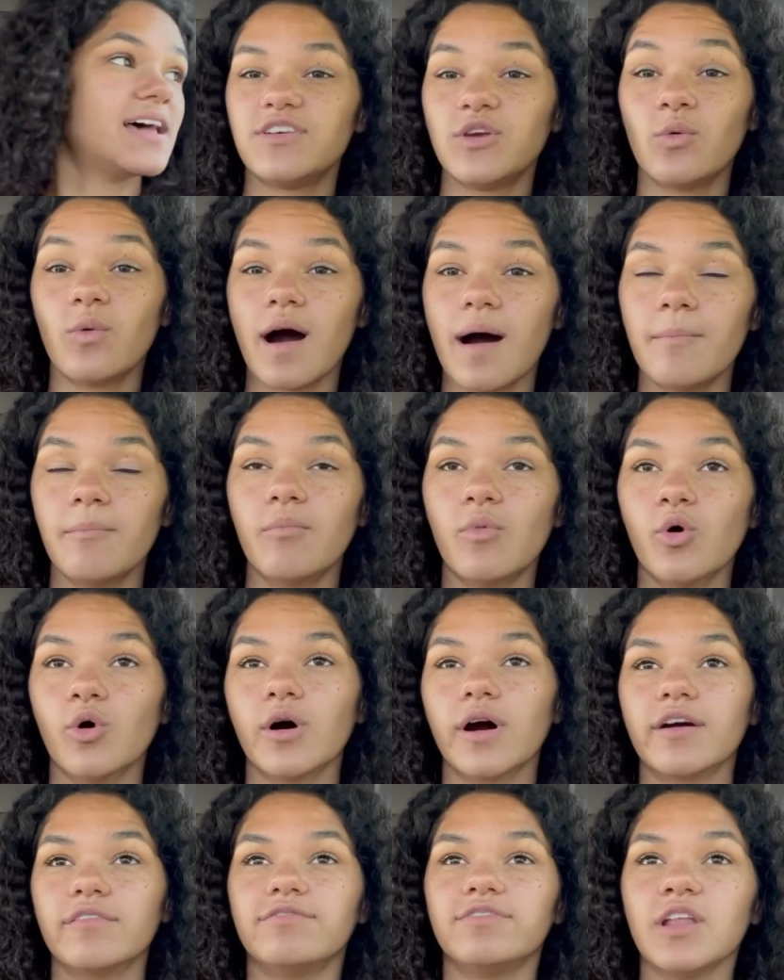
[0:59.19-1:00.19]
If you want
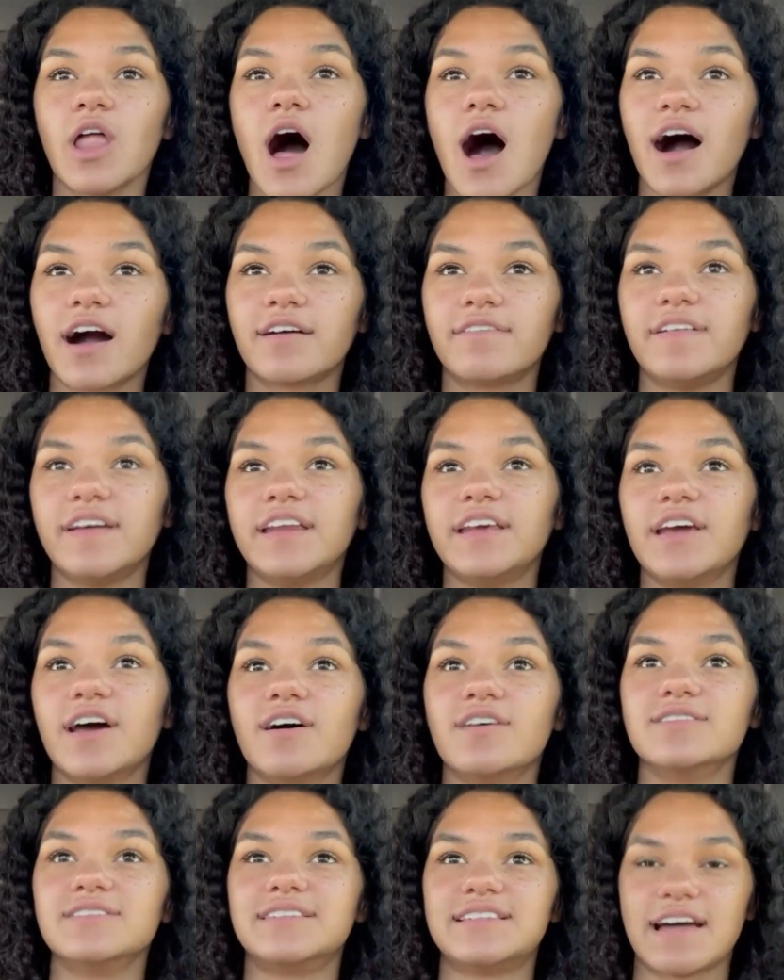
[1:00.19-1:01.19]
more vlog
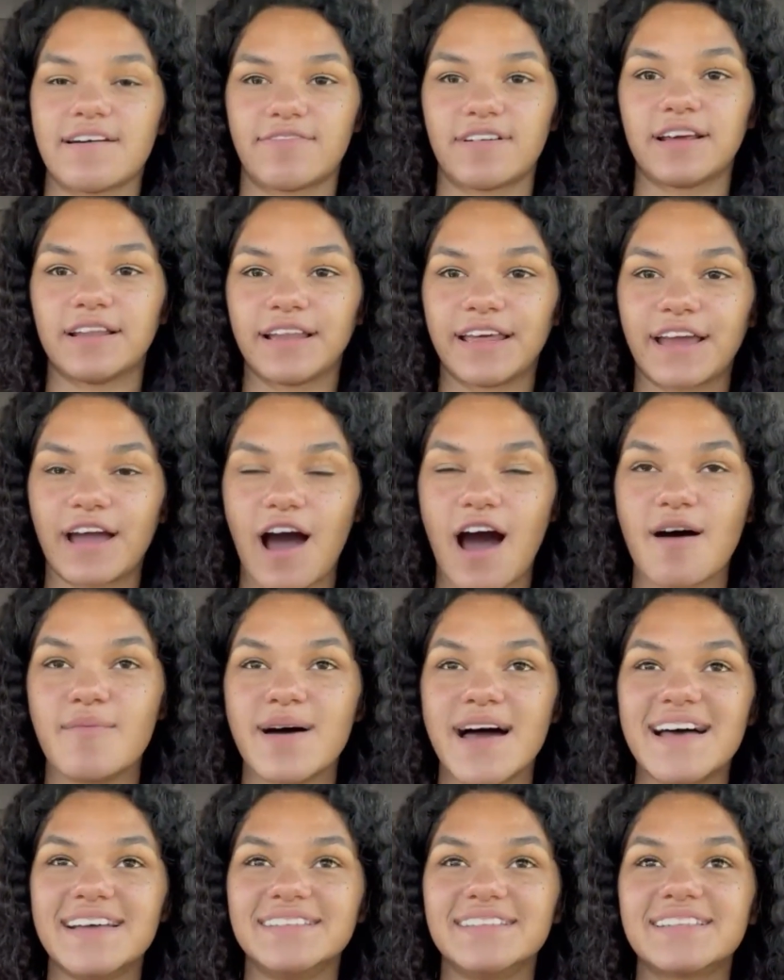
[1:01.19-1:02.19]
videos, definitely
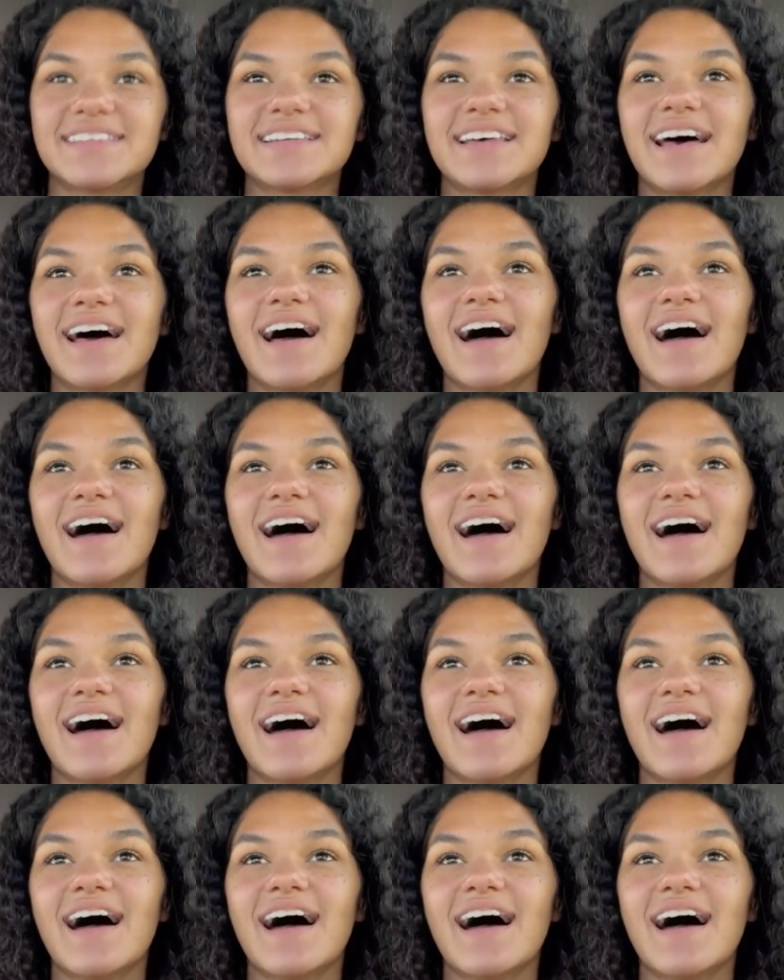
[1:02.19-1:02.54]
comment.